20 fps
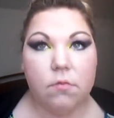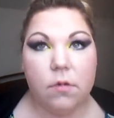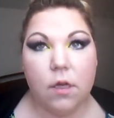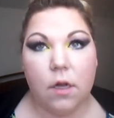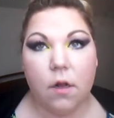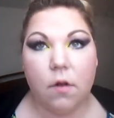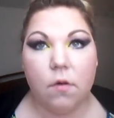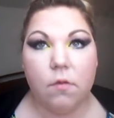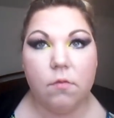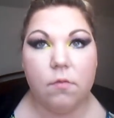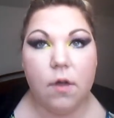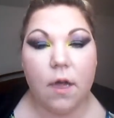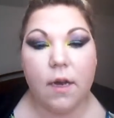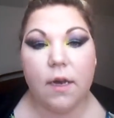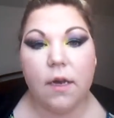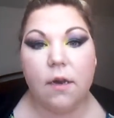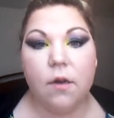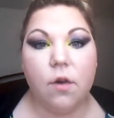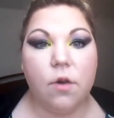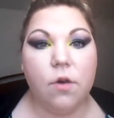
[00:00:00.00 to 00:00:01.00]
you know,
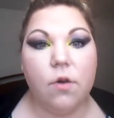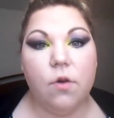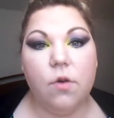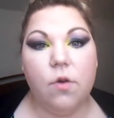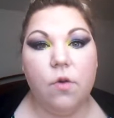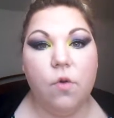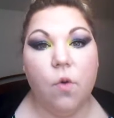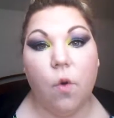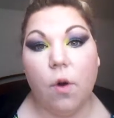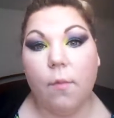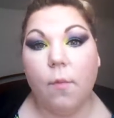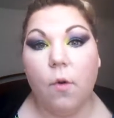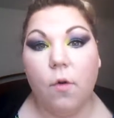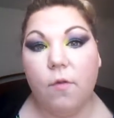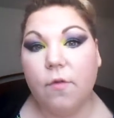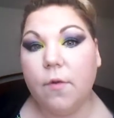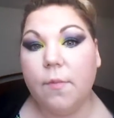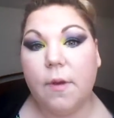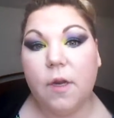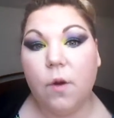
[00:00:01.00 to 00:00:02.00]

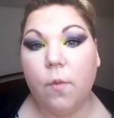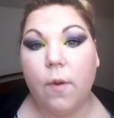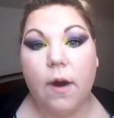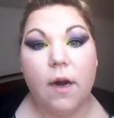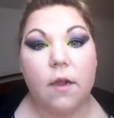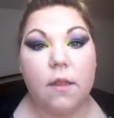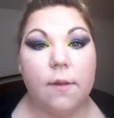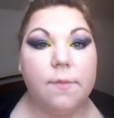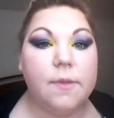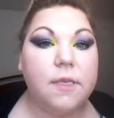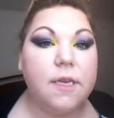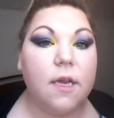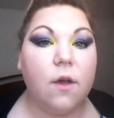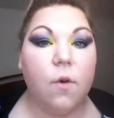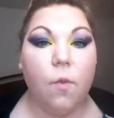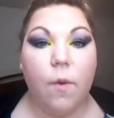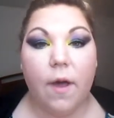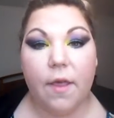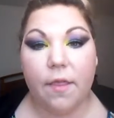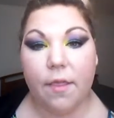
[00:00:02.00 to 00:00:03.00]
normal for me to wear
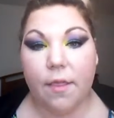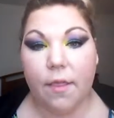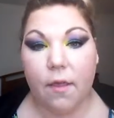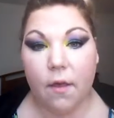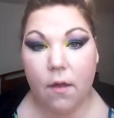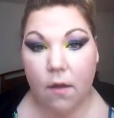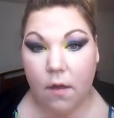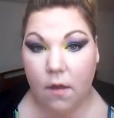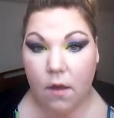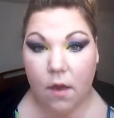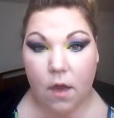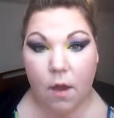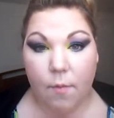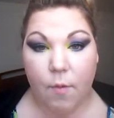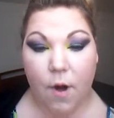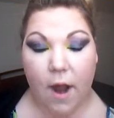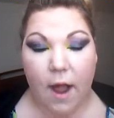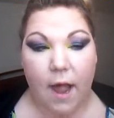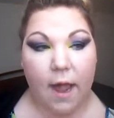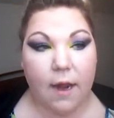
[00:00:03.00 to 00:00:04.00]
lipstick with a
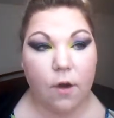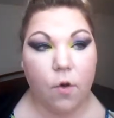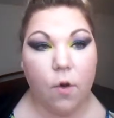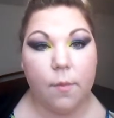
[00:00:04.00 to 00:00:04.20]
bright eye.